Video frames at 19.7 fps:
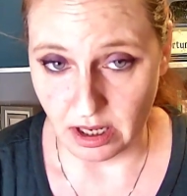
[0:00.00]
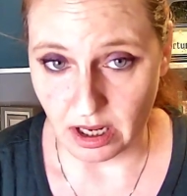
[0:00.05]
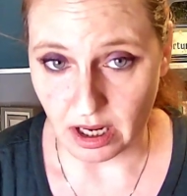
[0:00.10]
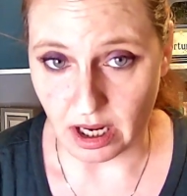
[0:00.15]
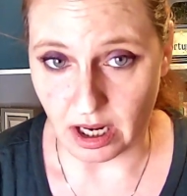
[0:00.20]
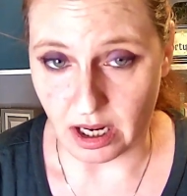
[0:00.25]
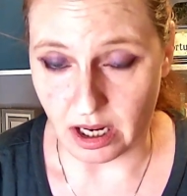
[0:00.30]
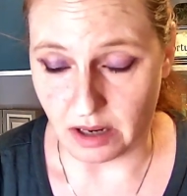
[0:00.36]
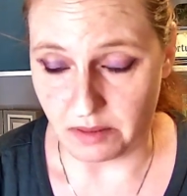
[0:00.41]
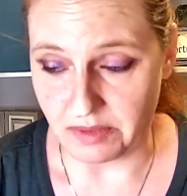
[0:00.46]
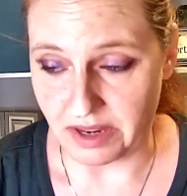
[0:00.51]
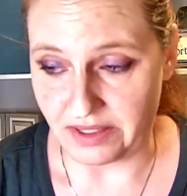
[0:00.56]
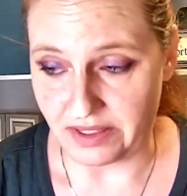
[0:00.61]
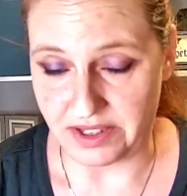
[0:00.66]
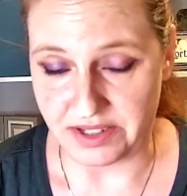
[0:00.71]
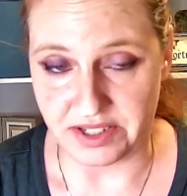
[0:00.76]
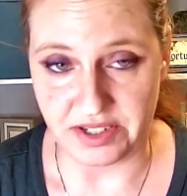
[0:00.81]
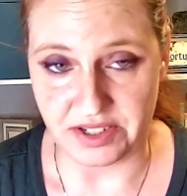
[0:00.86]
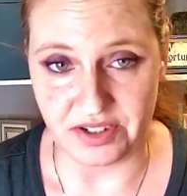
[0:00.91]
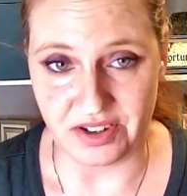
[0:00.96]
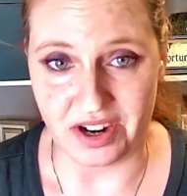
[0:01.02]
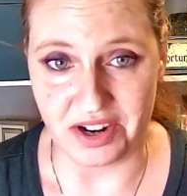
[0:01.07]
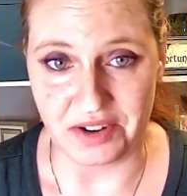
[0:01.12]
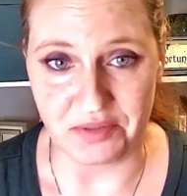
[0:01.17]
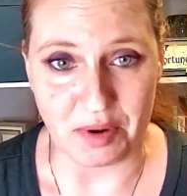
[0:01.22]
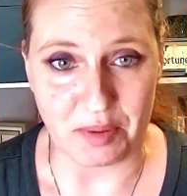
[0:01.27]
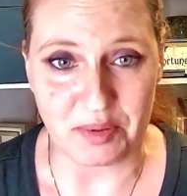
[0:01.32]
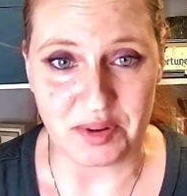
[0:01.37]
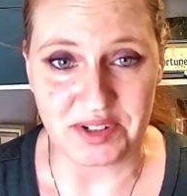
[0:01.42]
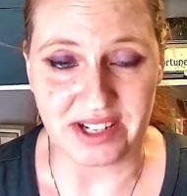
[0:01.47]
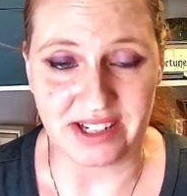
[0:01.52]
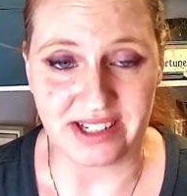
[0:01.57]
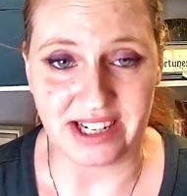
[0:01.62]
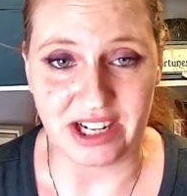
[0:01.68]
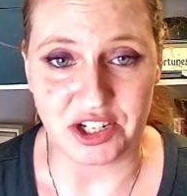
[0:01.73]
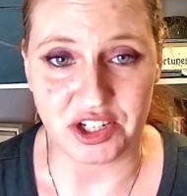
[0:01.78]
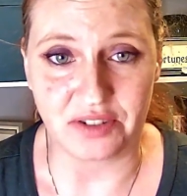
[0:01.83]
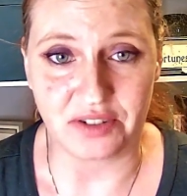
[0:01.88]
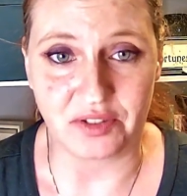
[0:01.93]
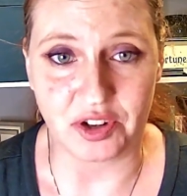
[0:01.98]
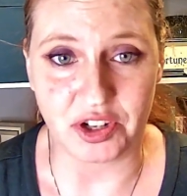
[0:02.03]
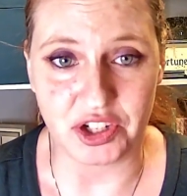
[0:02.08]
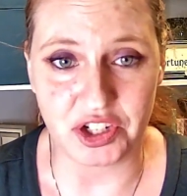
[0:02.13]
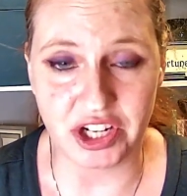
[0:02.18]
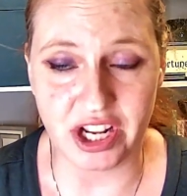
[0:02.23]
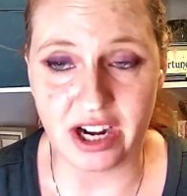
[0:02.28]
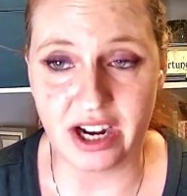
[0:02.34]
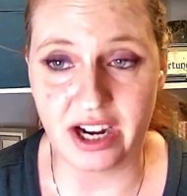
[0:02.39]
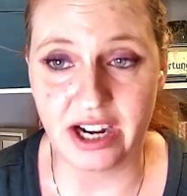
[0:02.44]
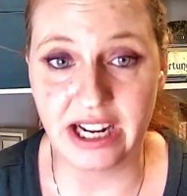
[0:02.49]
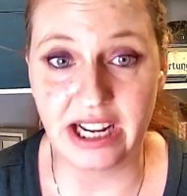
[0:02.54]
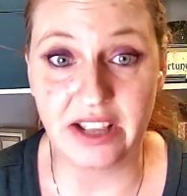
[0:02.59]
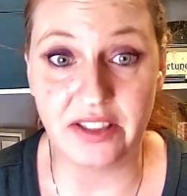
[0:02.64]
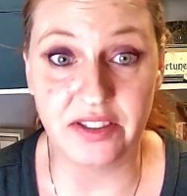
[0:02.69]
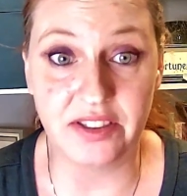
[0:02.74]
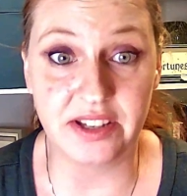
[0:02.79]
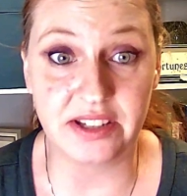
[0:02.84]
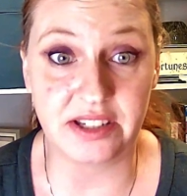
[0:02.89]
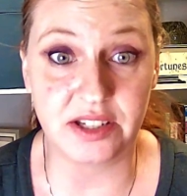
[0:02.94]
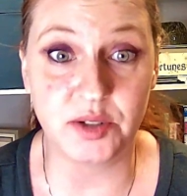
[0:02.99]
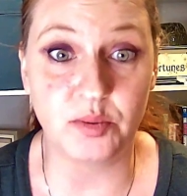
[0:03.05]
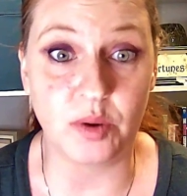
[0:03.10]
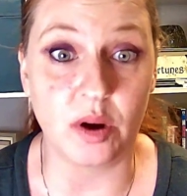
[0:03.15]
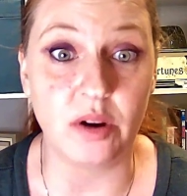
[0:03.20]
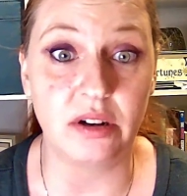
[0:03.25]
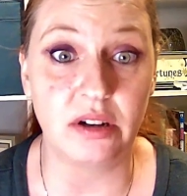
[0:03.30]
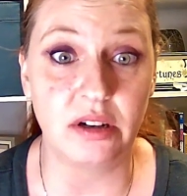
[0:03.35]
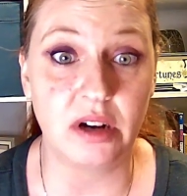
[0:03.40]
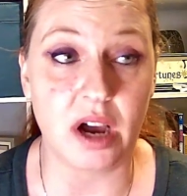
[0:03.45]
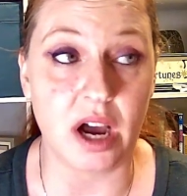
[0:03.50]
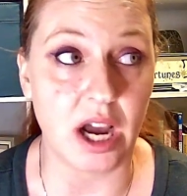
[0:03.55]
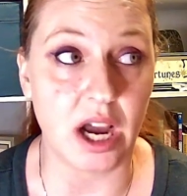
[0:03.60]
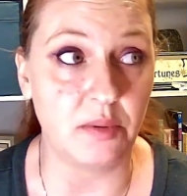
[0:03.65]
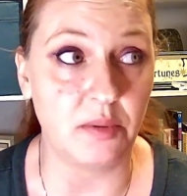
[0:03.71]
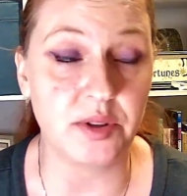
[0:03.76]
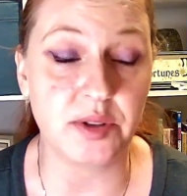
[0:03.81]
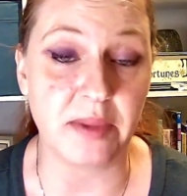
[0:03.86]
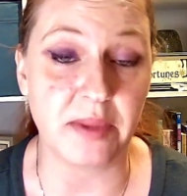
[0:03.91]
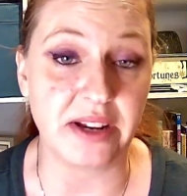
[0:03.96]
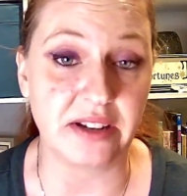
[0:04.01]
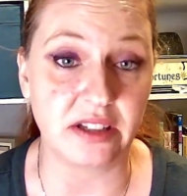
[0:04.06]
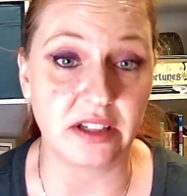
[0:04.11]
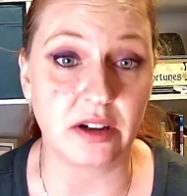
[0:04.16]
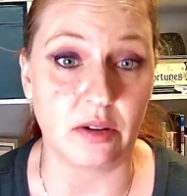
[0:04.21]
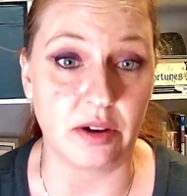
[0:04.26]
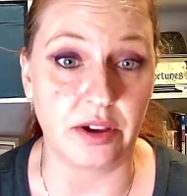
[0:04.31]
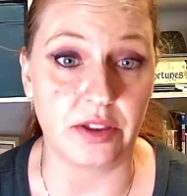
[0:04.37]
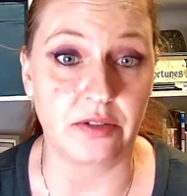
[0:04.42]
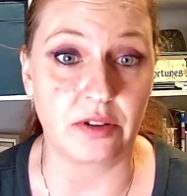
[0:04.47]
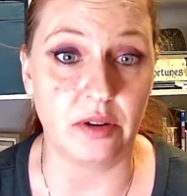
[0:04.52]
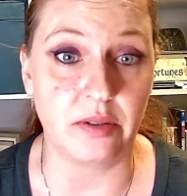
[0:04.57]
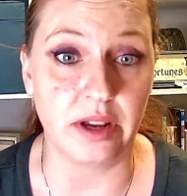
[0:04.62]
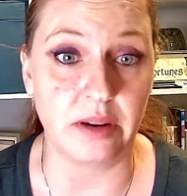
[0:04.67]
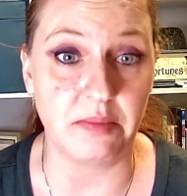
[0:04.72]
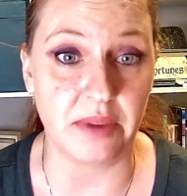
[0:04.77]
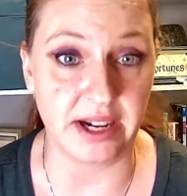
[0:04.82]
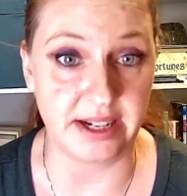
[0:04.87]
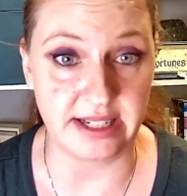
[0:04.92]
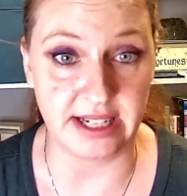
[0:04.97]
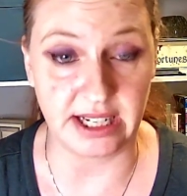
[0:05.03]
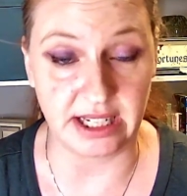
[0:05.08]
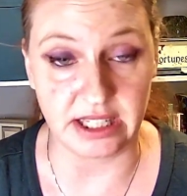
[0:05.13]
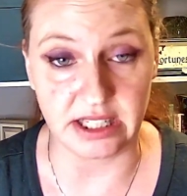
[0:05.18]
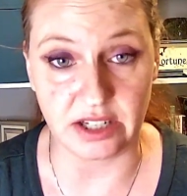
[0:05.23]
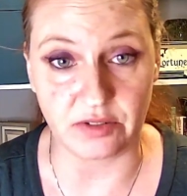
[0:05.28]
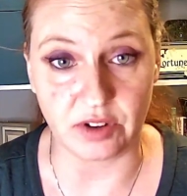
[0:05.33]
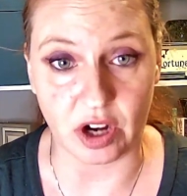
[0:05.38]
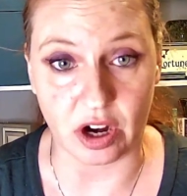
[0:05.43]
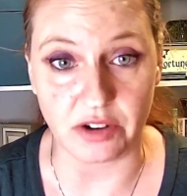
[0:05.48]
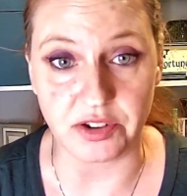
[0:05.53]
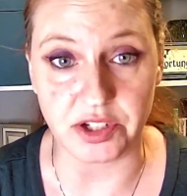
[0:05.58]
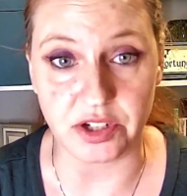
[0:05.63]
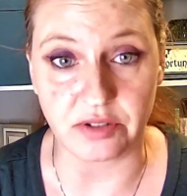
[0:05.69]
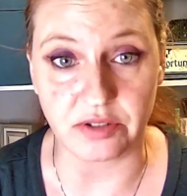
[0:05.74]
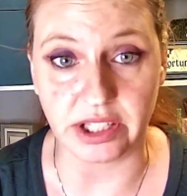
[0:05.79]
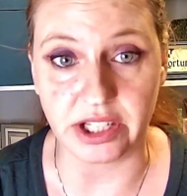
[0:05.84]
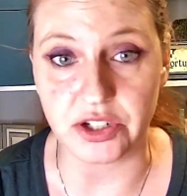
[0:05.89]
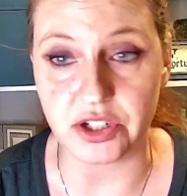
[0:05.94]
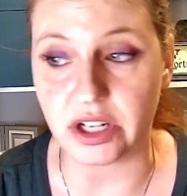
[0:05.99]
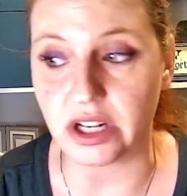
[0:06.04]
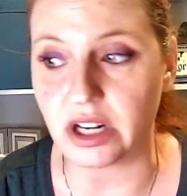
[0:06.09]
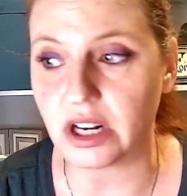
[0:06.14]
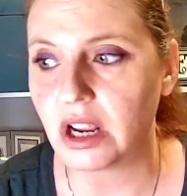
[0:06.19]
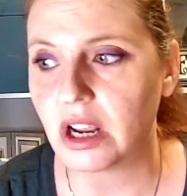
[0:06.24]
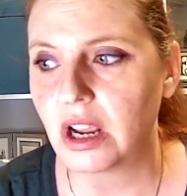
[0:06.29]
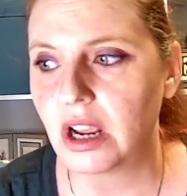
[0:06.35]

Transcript: Um, and this is not a representation of Christianity. This is what I was mentally going through in my teens in regards to religion.